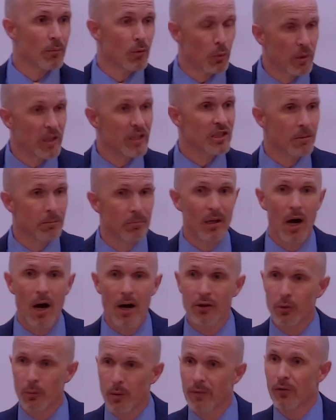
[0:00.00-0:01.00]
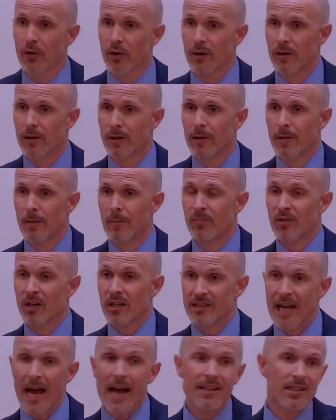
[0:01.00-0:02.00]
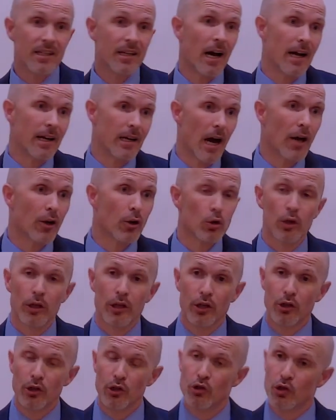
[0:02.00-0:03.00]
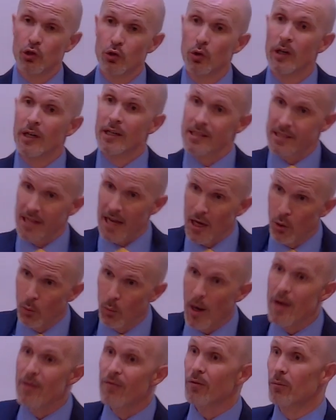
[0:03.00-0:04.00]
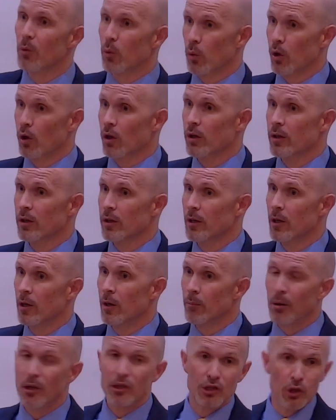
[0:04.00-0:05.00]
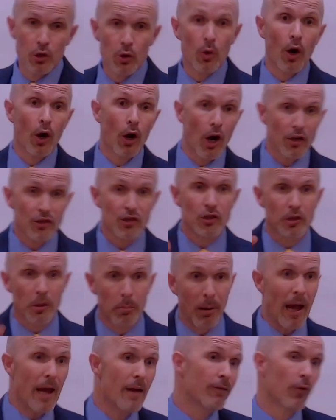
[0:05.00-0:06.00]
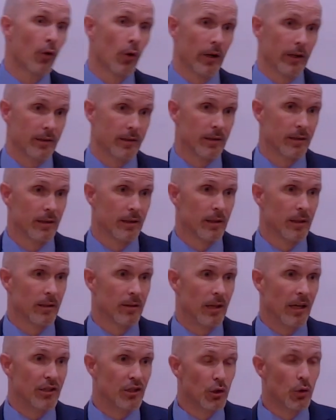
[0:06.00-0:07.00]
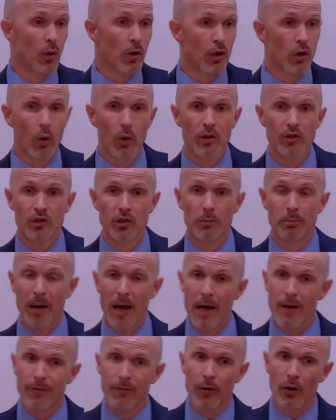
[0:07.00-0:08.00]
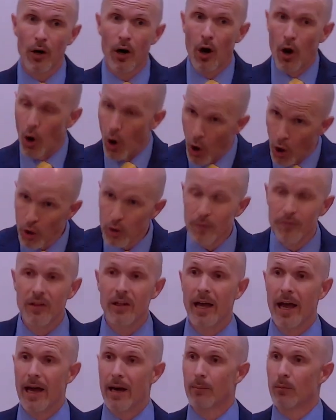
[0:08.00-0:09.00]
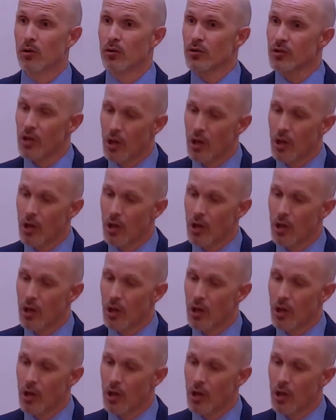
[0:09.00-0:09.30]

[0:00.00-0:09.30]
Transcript: region beyond the river. That Tattenai, not only are you to stay away from the work, but you are also to pay for it. That you are going to pay for all of the animals,